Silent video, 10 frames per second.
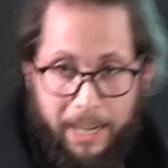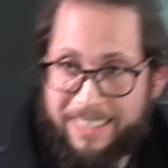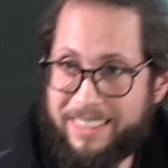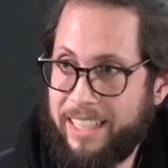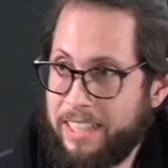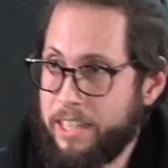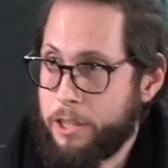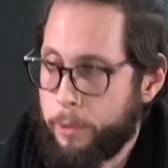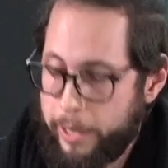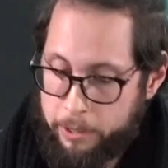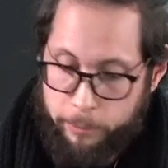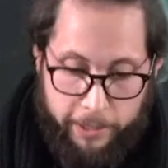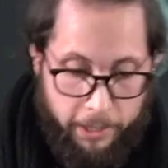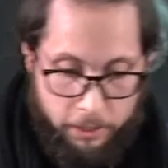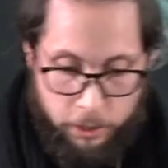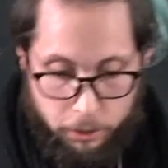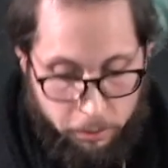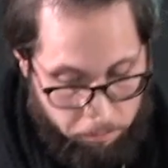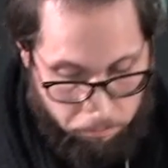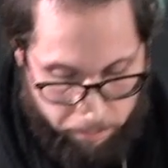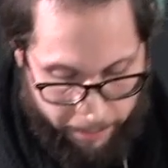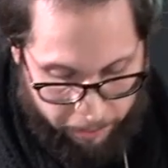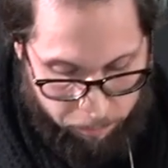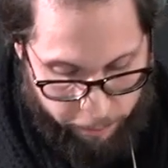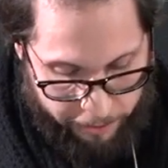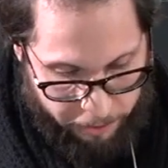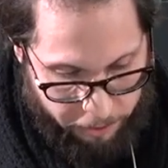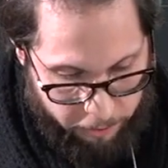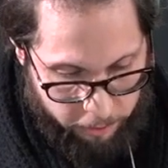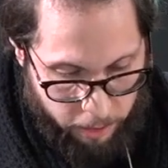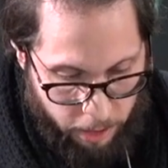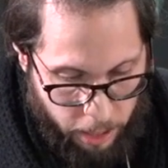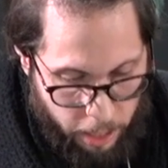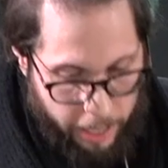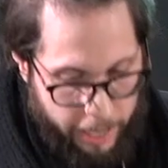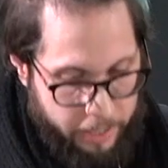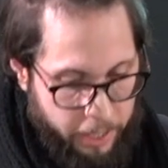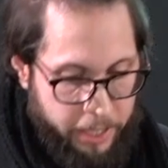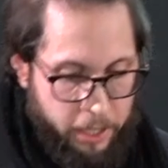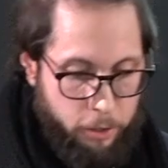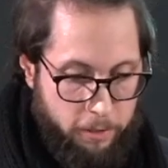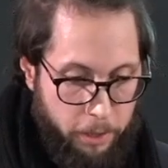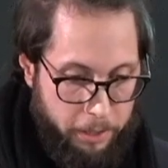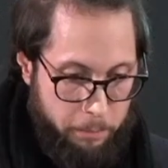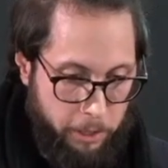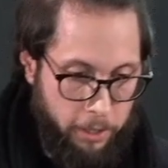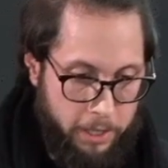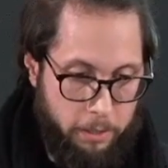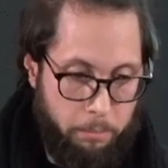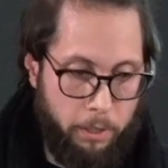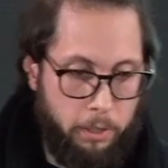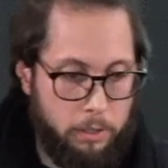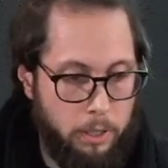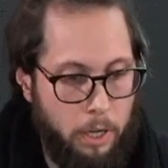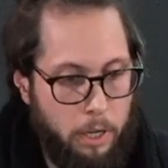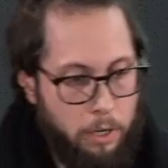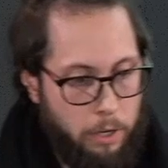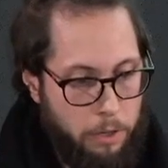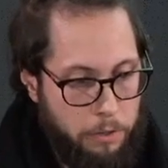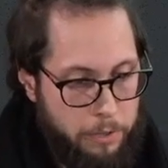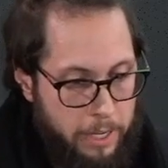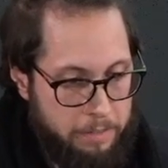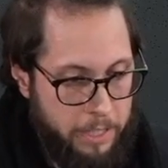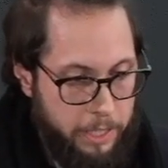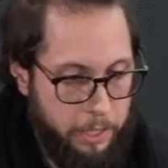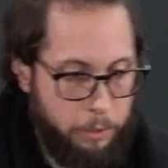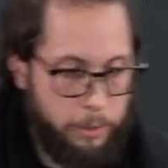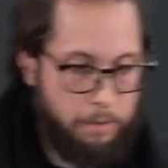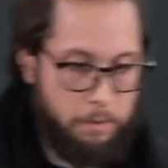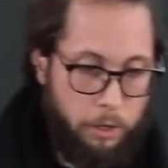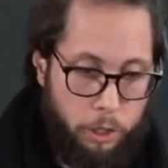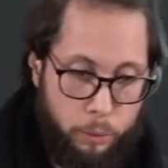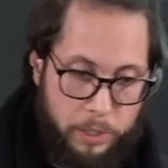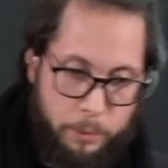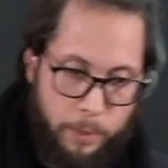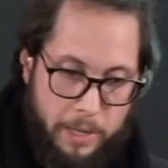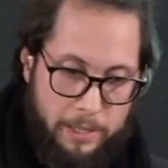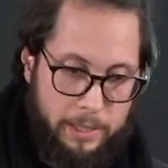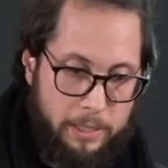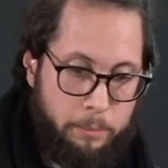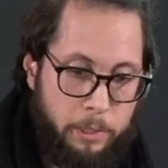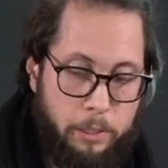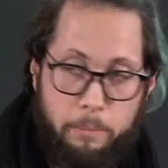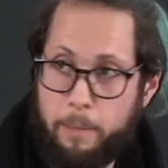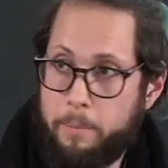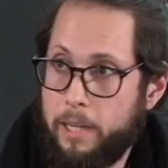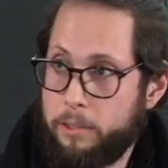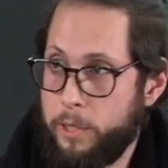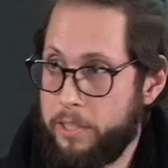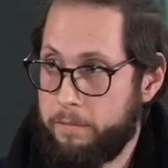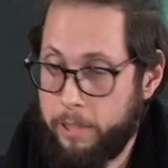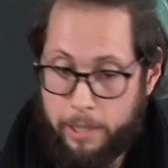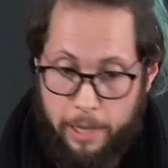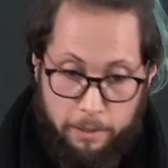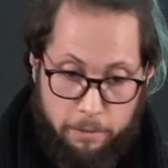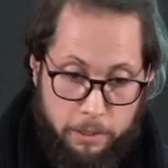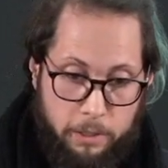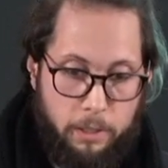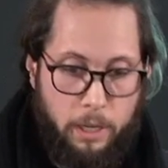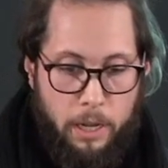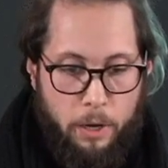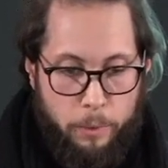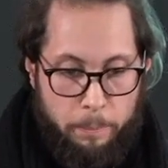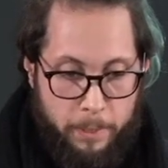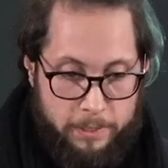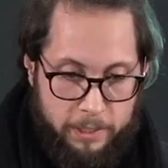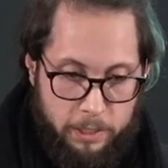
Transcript: are set and trained, we can just make prediction. And here you have a typical example. On the left here, you have a 21 centimeter map at redshift 11. We pass it